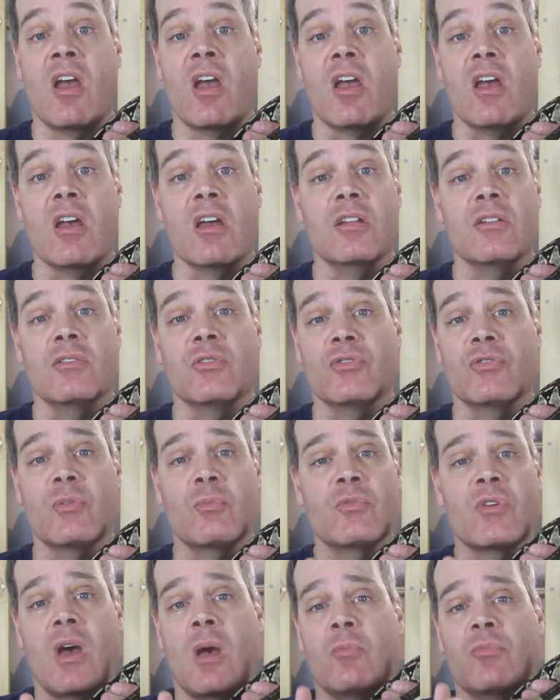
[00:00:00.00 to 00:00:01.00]
And
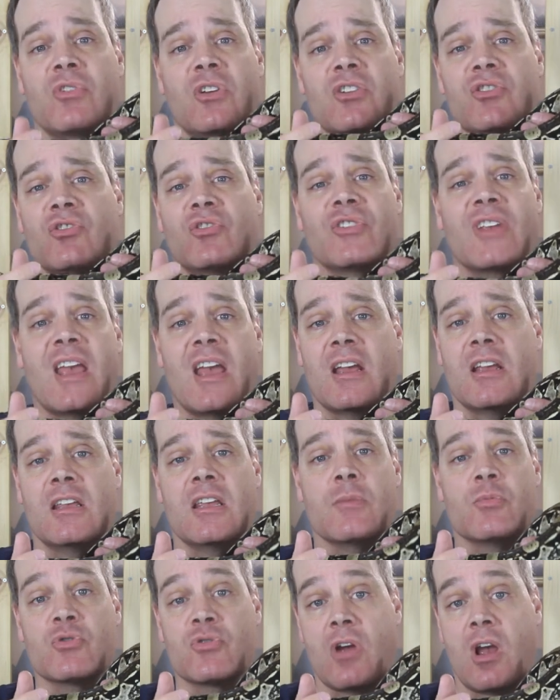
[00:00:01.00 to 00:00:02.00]
sometimes I just can't
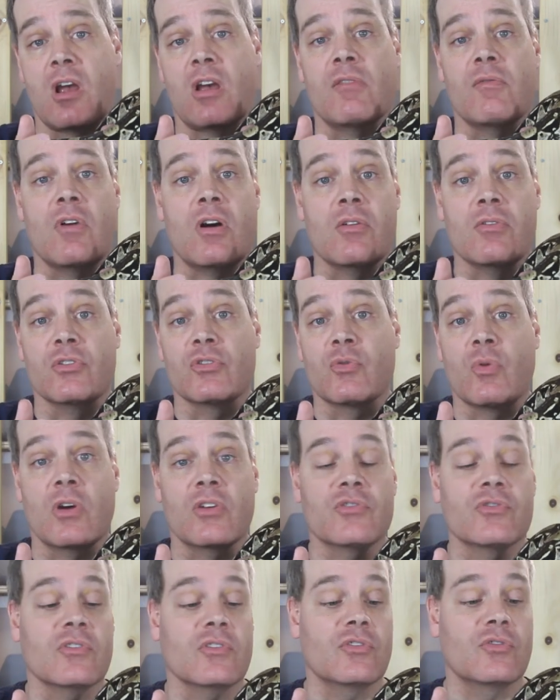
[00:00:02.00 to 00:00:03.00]
keep track of all these
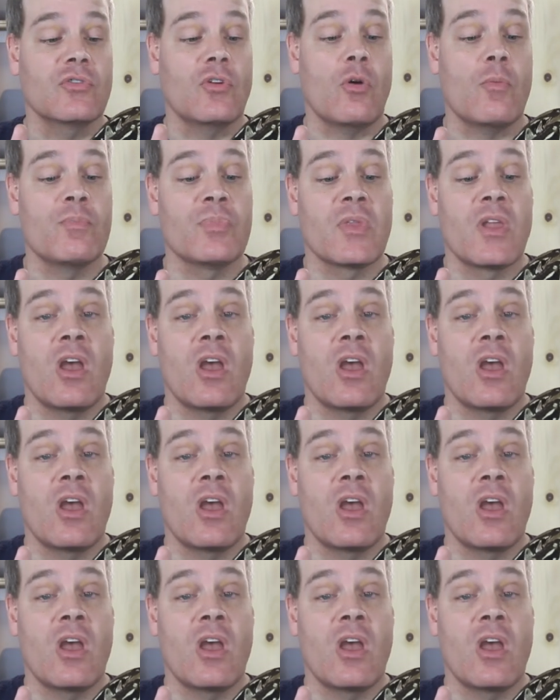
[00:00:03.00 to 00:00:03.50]
questions. So